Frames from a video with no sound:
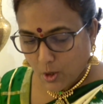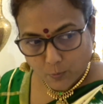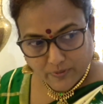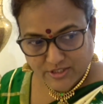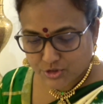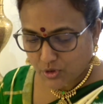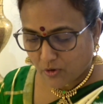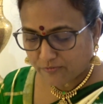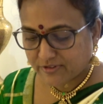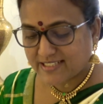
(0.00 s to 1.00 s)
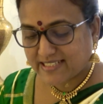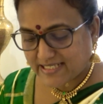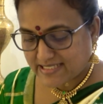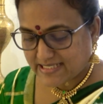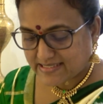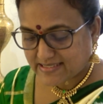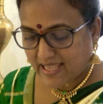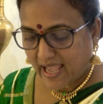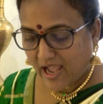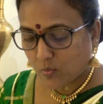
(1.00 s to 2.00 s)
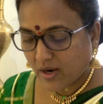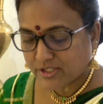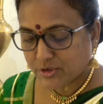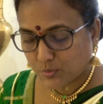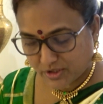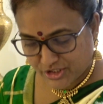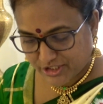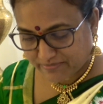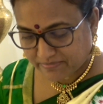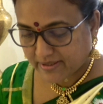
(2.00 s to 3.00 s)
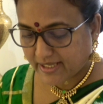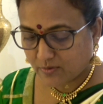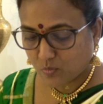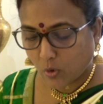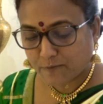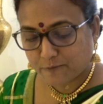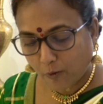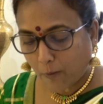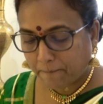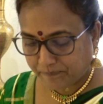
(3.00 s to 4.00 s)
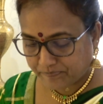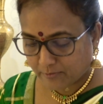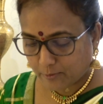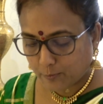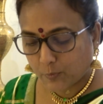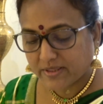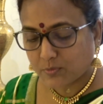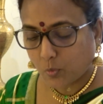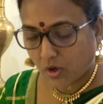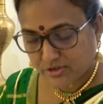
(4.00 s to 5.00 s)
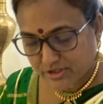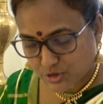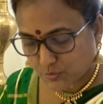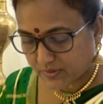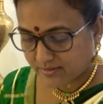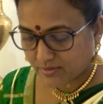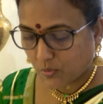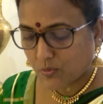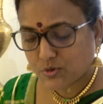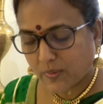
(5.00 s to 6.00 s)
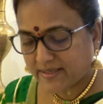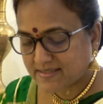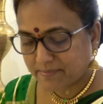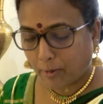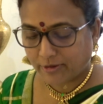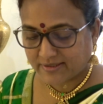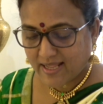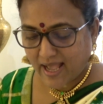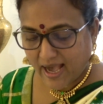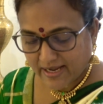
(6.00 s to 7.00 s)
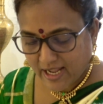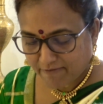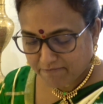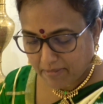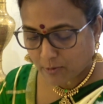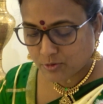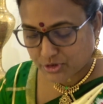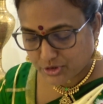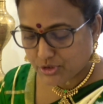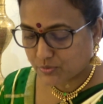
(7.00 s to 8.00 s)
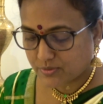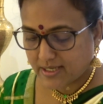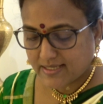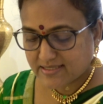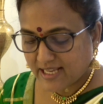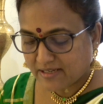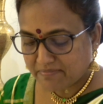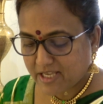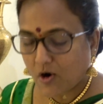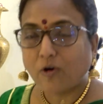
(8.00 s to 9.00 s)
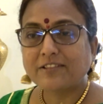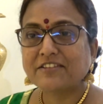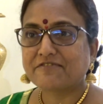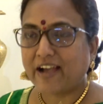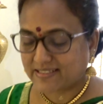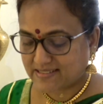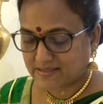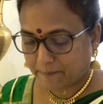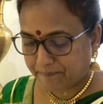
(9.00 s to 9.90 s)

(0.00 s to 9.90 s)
Which of the deities have I to worship, in what form, with what ritual, O twice born, I have bowed to you. Tell me all the facts.